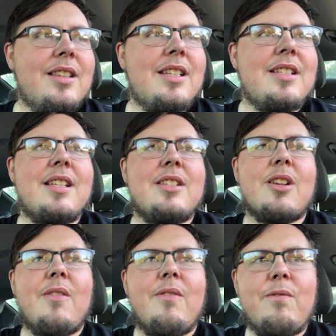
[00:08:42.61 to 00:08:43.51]
These things
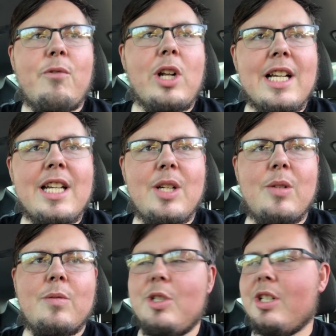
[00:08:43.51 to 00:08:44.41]
are freaking
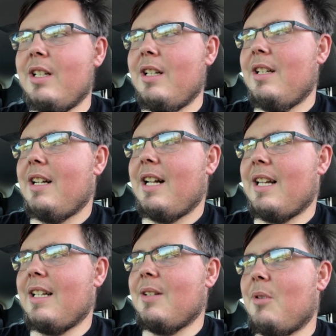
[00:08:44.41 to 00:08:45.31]
huge.
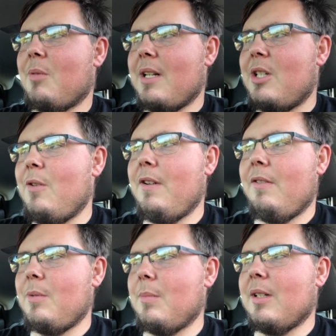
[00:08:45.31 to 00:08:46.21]
And with my
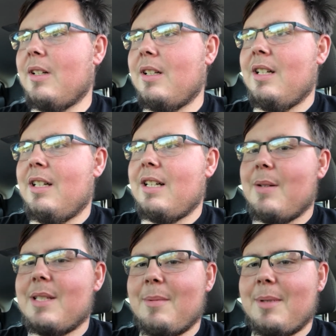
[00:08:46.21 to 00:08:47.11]
250 mil,
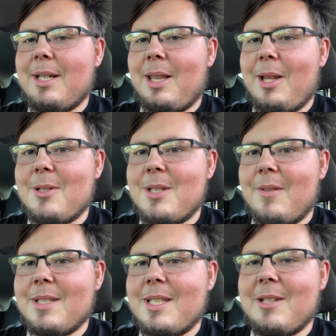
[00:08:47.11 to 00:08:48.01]
I was able to get close
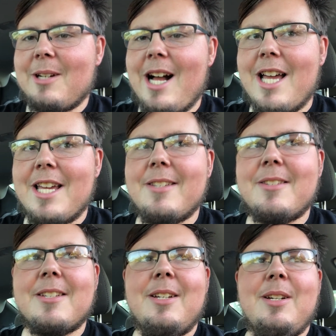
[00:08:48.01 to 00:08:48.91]
enough to see their
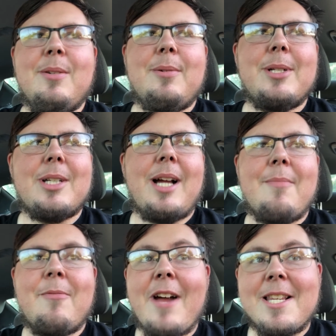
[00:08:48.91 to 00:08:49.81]
eyes, which
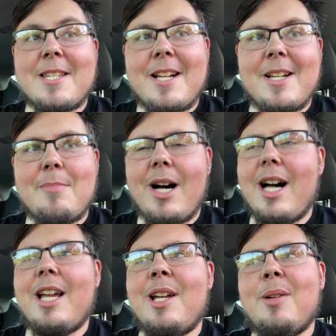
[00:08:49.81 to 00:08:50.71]
I'm fascinated
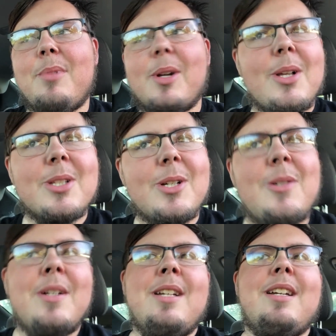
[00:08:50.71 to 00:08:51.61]
by, but
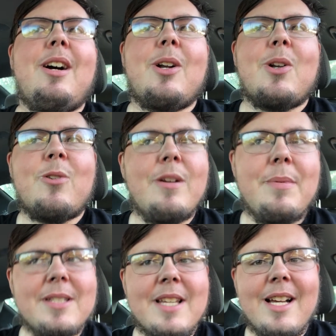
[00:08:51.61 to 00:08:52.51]
also are
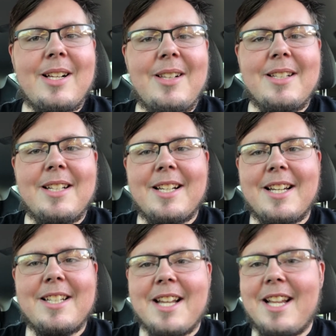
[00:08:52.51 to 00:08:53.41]
creepy as hell. And
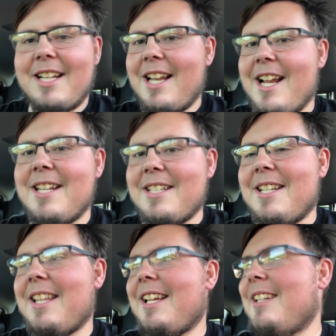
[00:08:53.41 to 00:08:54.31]
I can't,
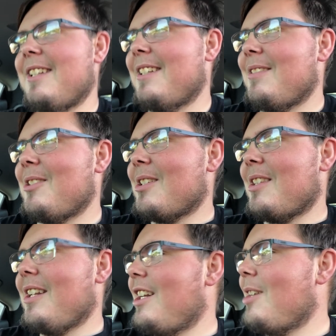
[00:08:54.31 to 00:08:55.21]
like,
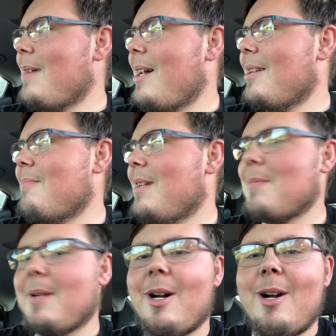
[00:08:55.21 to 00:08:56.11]
just thinking about it
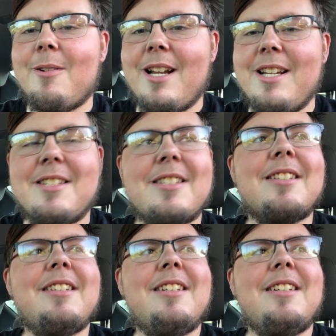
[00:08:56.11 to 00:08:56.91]
makes my heart race.